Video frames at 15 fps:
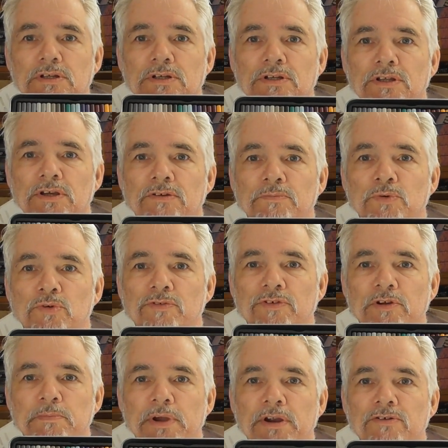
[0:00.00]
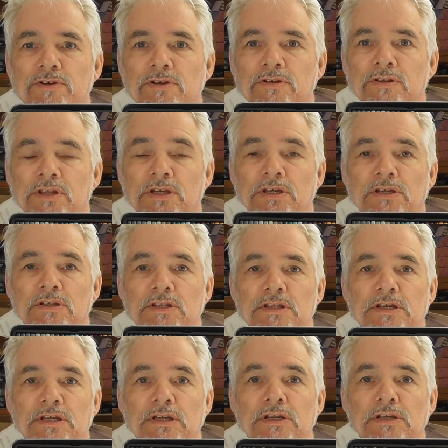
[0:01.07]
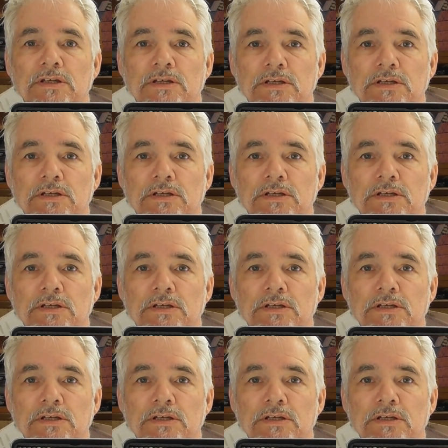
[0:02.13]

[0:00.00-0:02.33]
they're more of an American thing, I think.